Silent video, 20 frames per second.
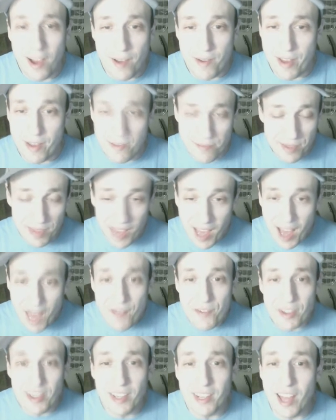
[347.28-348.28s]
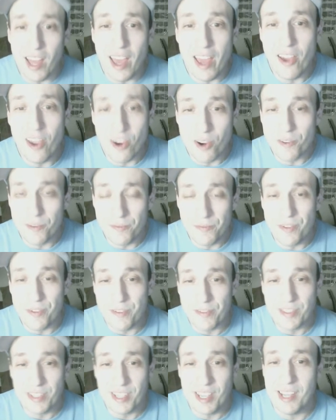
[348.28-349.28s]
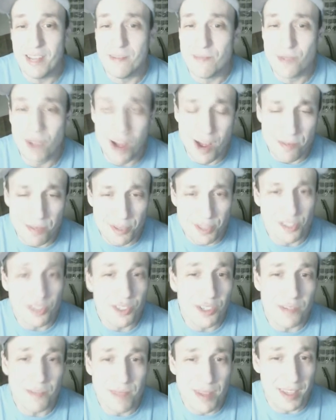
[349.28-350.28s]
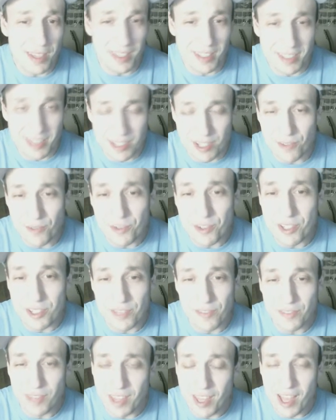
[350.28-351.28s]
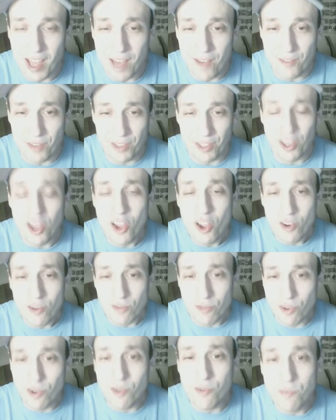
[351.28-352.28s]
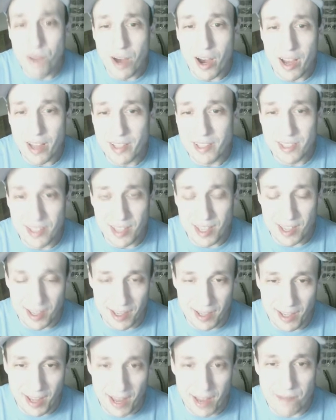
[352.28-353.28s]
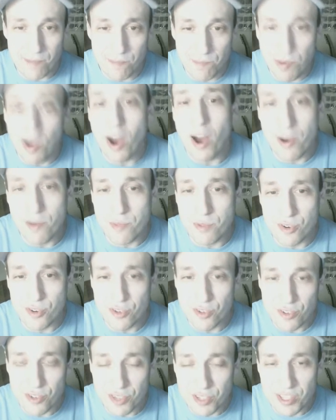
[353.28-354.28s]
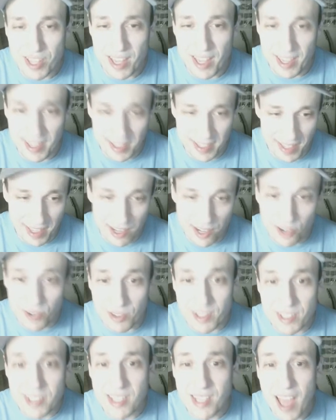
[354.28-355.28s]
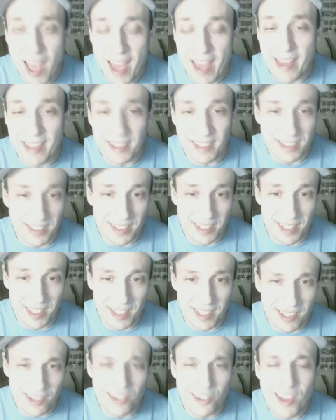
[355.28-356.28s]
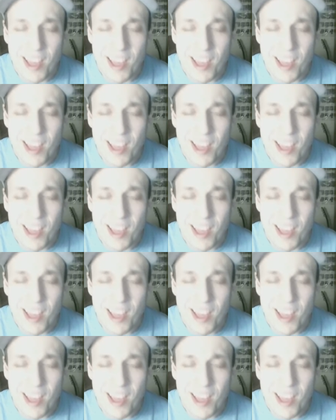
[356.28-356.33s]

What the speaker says: me having an AR-15 probably is going to make a difference if they have like robots and bombers and tanks. You know,